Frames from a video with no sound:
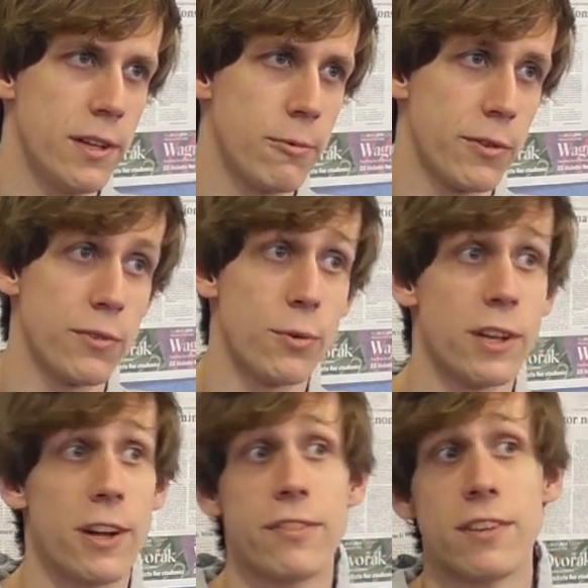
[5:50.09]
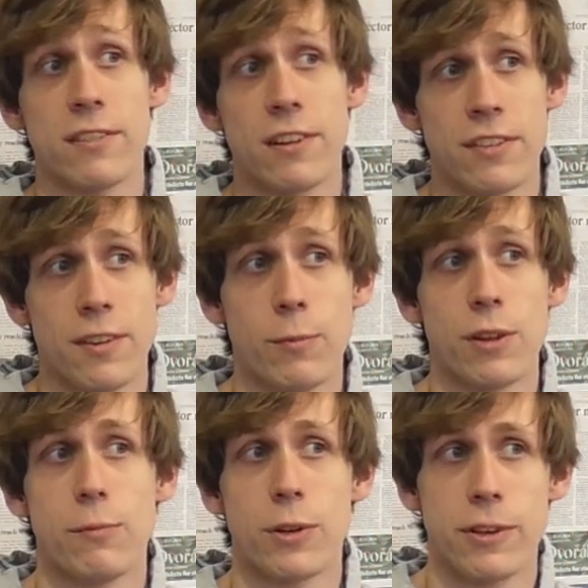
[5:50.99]
There was talk at Aasen last night,
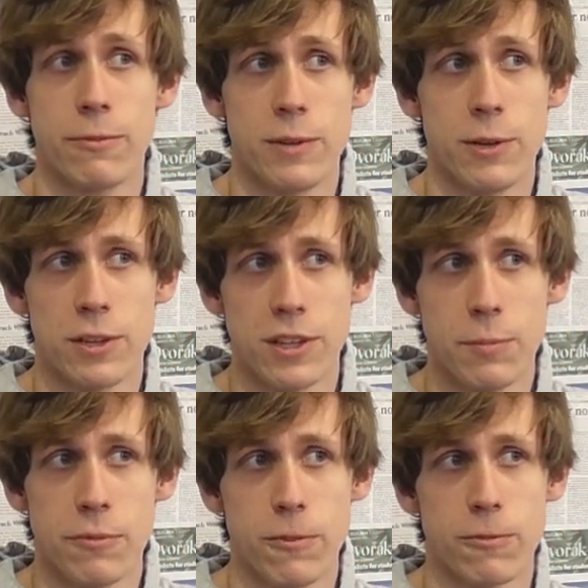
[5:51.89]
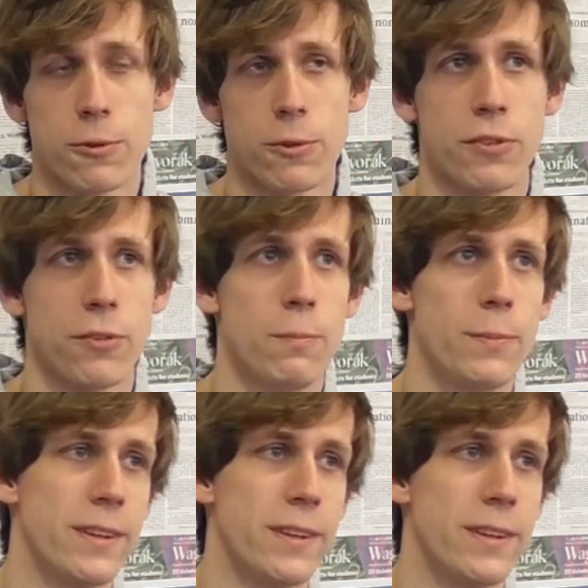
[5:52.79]
well, what if we only keep a few floors open?